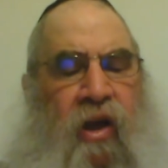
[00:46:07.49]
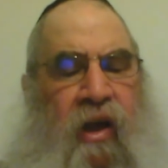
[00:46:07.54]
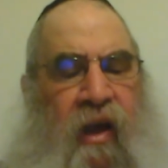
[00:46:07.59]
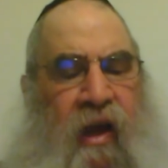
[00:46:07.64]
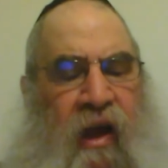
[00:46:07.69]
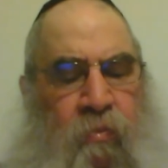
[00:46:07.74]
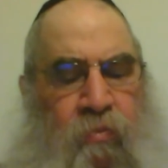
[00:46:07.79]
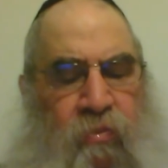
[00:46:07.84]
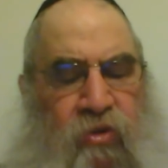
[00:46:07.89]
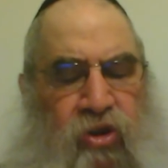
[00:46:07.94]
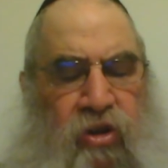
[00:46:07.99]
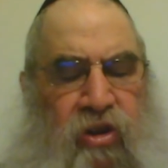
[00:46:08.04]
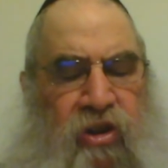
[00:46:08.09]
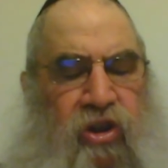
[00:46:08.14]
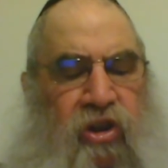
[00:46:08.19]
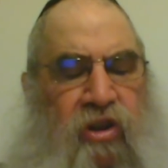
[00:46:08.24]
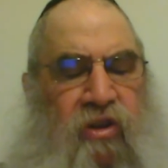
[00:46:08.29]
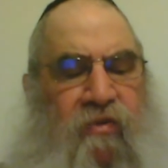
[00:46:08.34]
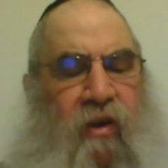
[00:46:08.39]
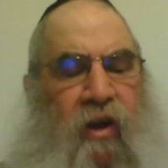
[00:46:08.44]
And mishlish
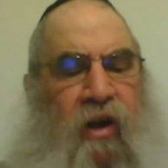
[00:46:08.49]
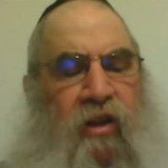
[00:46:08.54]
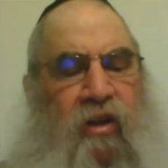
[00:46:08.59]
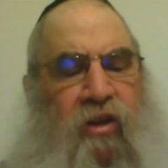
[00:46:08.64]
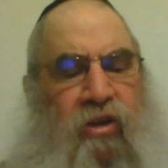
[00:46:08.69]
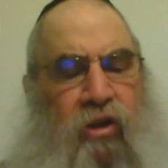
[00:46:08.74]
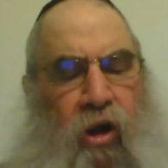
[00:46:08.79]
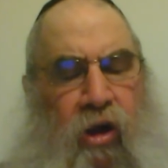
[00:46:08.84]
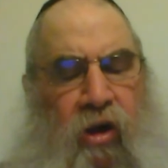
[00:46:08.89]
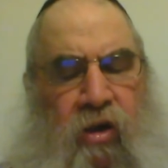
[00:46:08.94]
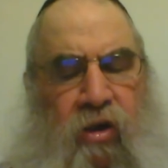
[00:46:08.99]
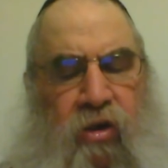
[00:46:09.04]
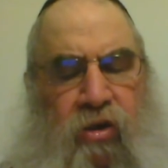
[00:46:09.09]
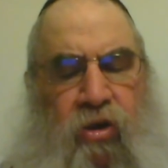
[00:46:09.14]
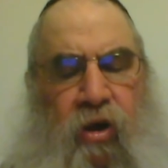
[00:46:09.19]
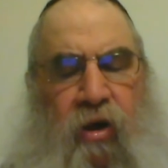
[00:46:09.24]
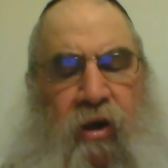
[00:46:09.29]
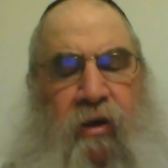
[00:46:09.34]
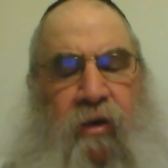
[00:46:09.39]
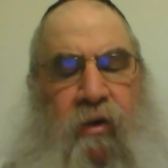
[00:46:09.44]
is v'hol tor.
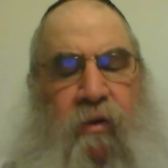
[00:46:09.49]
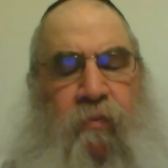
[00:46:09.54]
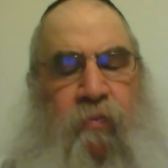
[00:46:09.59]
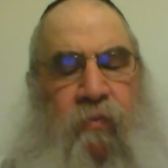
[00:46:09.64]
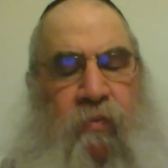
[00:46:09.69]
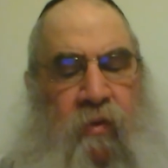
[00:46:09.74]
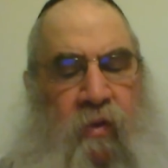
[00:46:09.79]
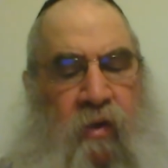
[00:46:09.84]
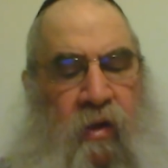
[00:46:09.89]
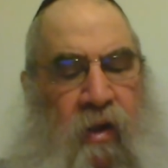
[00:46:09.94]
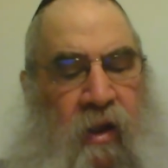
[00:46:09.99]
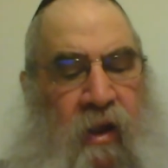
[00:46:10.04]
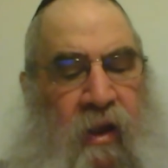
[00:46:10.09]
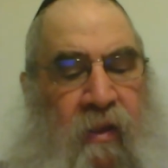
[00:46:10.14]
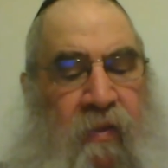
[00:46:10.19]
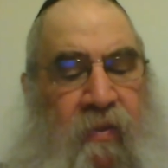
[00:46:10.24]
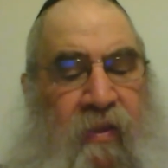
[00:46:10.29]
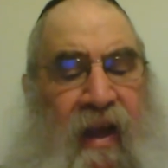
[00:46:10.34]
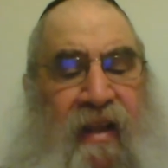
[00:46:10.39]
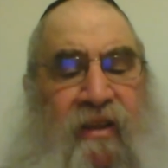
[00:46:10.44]

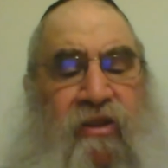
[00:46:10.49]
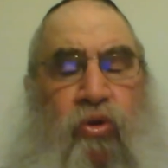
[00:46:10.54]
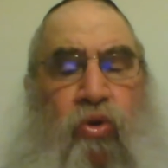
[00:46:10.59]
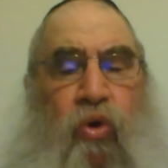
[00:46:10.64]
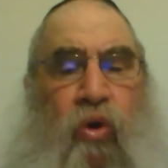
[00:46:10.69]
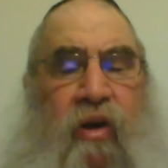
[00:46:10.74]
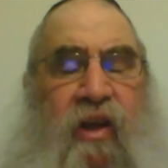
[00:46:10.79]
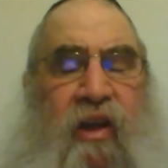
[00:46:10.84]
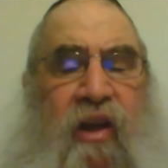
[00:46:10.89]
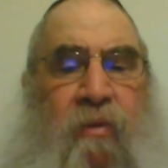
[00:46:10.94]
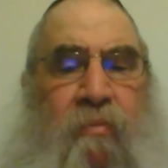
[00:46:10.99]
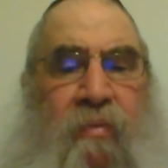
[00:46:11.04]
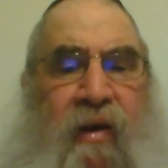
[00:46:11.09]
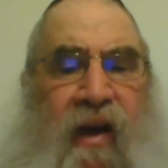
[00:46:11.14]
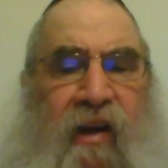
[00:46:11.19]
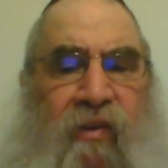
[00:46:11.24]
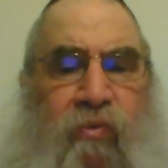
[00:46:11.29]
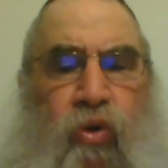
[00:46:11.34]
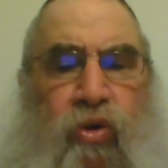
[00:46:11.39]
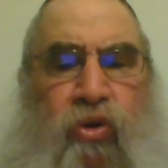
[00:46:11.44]
That's talking about
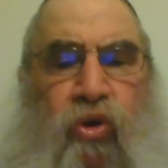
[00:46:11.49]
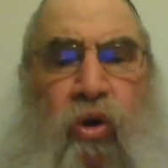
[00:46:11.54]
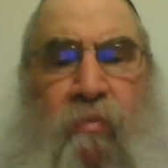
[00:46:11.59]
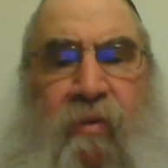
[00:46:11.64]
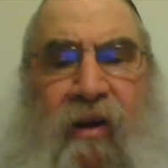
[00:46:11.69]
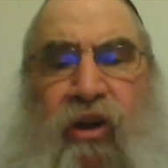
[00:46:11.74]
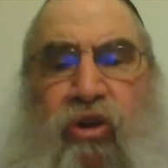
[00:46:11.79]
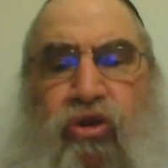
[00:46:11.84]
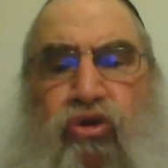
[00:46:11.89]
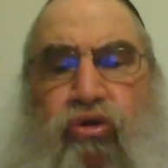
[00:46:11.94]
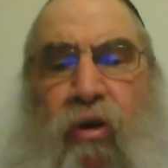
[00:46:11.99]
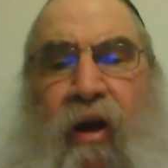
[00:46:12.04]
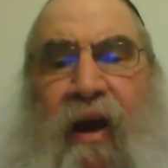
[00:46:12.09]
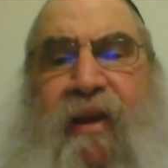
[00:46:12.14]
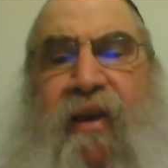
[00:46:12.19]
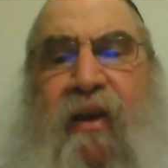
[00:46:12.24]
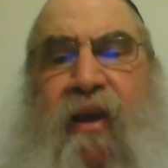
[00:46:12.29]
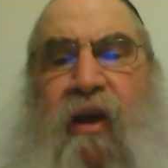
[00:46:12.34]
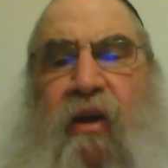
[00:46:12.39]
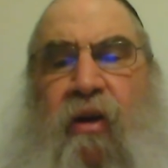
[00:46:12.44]
if we're talking about a dry
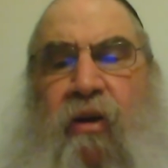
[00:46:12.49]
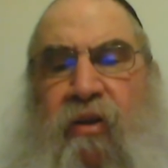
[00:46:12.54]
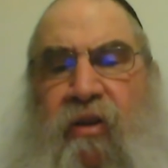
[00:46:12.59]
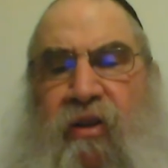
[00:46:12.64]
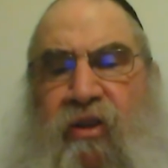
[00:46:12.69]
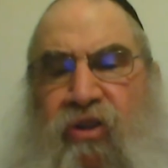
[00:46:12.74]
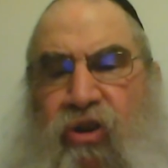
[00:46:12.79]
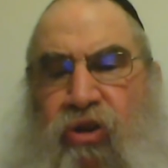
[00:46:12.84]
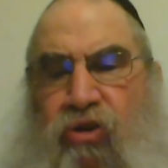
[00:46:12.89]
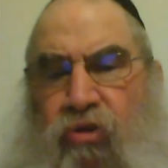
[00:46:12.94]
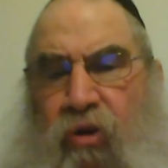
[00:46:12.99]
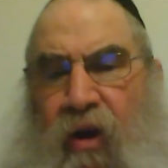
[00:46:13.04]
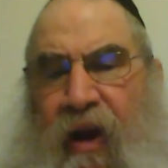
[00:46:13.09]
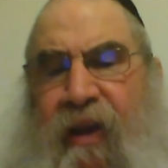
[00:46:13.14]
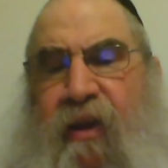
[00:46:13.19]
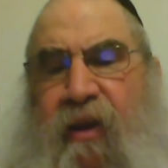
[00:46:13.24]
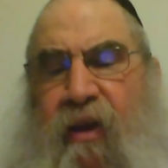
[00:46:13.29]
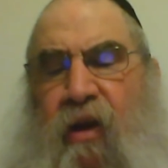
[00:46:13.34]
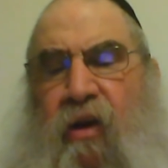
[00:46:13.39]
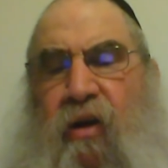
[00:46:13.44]
kikr. There's a dry
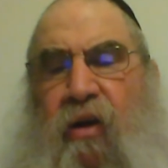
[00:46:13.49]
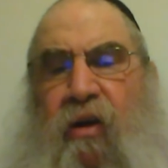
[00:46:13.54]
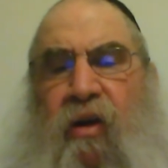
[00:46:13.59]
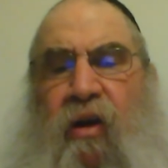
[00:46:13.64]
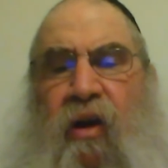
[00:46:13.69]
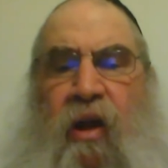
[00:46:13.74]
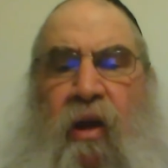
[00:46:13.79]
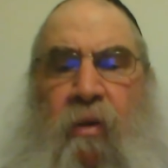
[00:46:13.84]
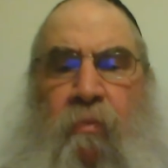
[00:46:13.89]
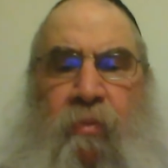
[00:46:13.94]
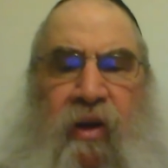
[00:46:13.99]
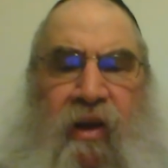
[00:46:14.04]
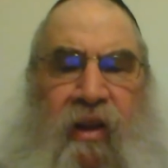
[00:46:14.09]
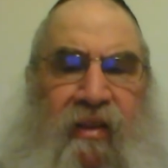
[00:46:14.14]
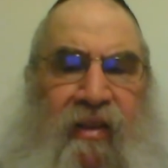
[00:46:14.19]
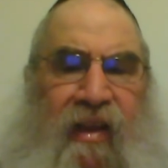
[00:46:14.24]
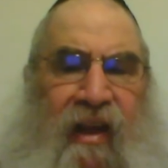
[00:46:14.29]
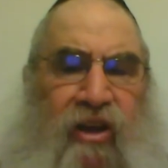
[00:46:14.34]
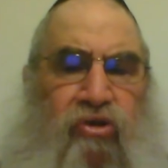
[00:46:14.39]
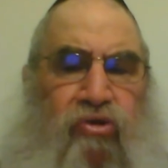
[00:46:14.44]
kikr, but in
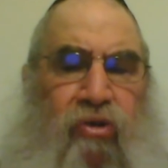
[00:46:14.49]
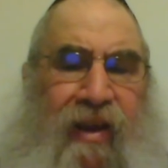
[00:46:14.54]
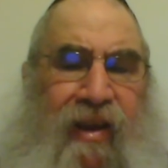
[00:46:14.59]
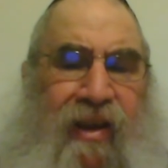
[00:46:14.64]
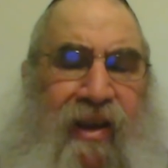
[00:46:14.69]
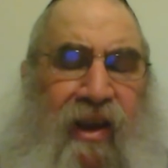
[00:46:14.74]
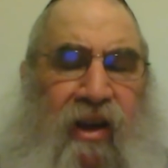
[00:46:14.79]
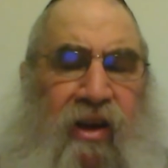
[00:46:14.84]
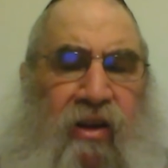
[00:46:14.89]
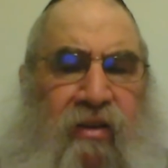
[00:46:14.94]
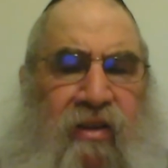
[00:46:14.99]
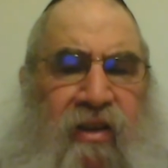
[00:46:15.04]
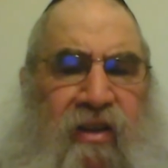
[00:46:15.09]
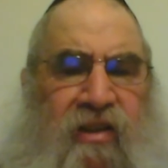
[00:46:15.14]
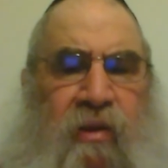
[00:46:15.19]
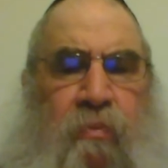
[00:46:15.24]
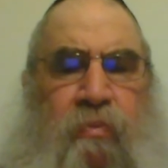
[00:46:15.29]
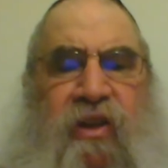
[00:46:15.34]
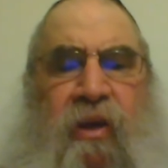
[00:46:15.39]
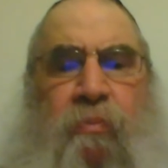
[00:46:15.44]
that dry kikr, there's
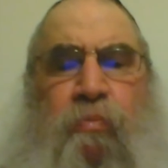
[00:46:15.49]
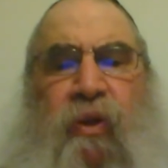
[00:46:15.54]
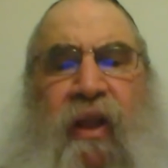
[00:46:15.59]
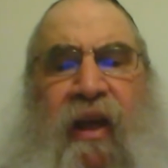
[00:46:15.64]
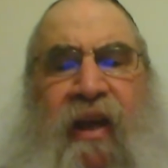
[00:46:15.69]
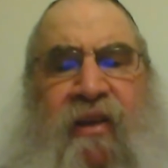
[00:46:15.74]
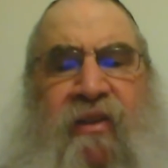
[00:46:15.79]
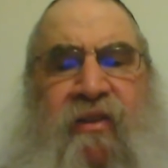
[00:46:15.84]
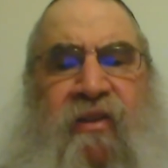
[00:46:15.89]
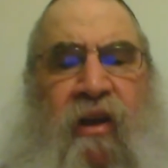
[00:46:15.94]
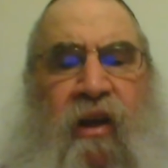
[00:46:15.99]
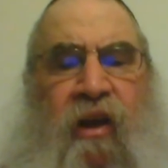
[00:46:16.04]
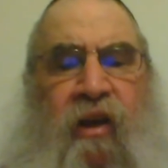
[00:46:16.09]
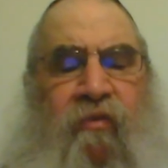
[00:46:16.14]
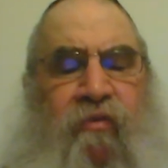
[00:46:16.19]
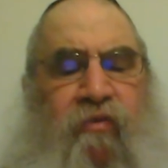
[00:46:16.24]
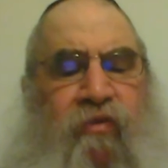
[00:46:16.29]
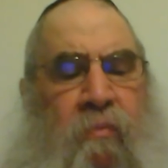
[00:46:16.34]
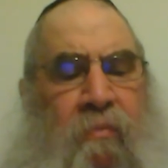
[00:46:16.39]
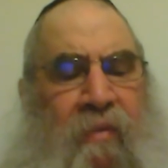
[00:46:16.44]
a place
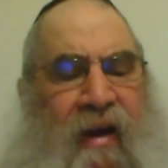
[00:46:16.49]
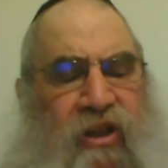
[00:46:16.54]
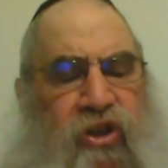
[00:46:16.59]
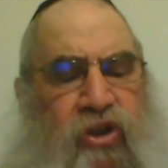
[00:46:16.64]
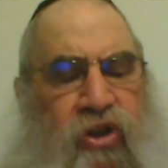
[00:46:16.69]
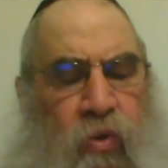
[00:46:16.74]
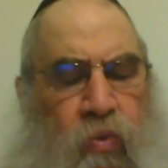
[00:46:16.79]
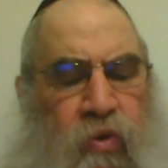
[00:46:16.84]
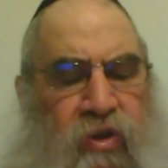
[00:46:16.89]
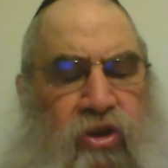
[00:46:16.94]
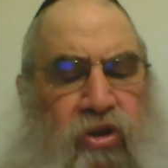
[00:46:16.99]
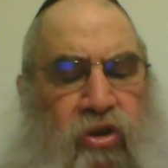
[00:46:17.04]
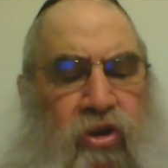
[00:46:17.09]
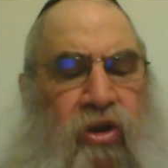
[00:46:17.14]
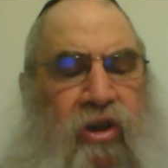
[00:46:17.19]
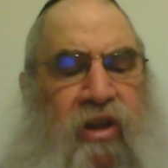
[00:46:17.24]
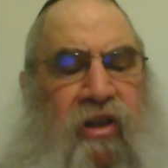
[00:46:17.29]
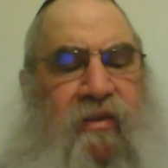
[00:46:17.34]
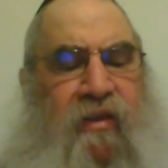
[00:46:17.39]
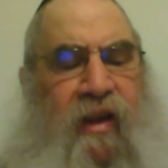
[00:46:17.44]
for mashke, which is
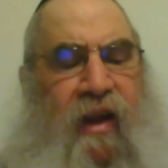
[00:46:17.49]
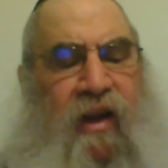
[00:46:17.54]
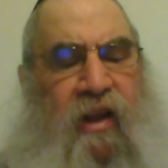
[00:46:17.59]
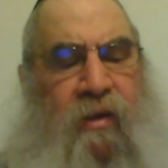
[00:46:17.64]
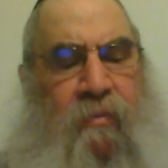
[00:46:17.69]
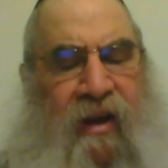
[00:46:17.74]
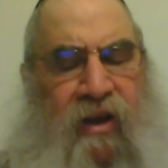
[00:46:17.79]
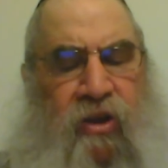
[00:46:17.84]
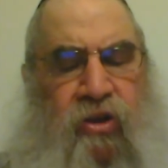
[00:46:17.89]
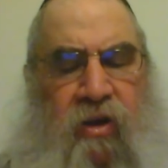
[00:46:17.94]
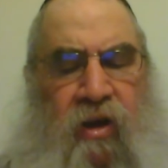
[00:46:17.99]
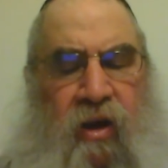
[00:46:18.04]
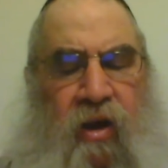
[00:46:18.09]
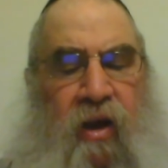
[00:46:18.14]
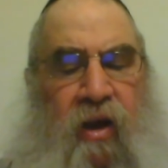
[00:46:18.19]
containing mashke.